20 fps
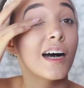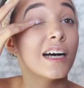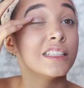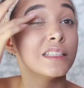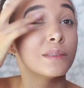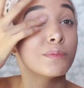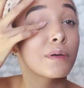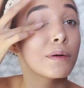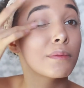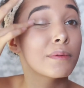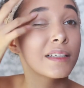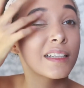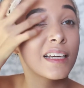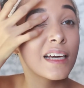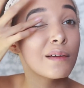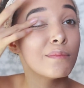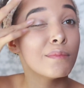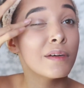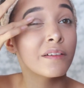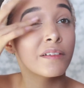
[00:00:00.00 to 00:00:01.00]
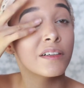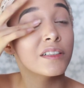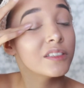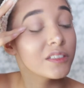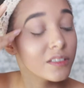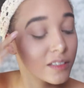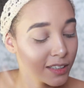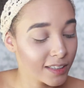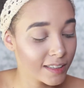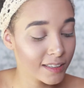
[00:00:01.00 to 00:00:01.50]
I should probably get a mirror and
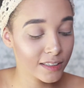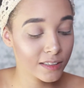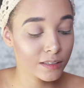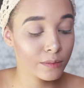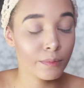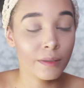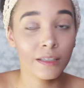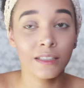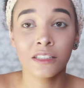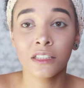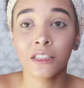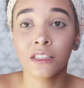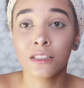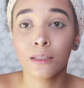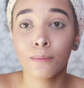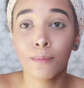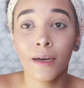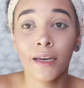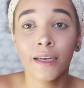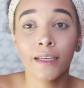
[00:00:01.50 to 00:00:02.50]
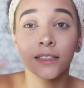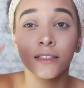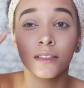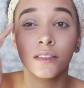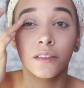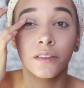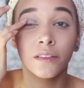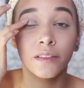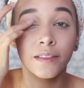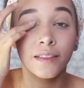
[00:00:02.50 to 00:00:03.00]
do this, but it's just the base,
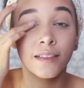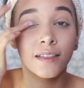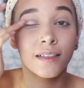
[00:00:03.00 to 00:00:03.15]
so who